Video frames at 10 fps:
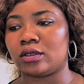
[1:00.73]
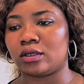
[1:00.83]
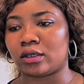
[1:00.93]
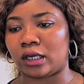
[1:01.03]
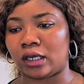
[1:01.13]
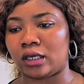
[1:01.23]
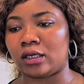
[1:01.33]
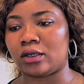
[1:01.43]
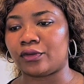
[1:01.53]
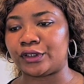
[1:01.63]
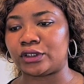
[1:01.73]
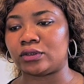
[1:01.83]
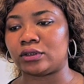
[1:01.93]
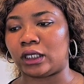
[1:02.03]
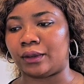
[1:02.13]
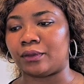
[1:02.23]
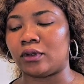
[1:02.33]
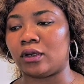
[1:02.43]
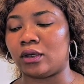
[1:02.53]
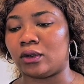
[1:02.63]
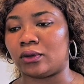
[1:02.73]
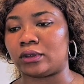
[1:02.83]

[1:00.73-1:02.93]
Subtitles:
Okay, official name. Oh,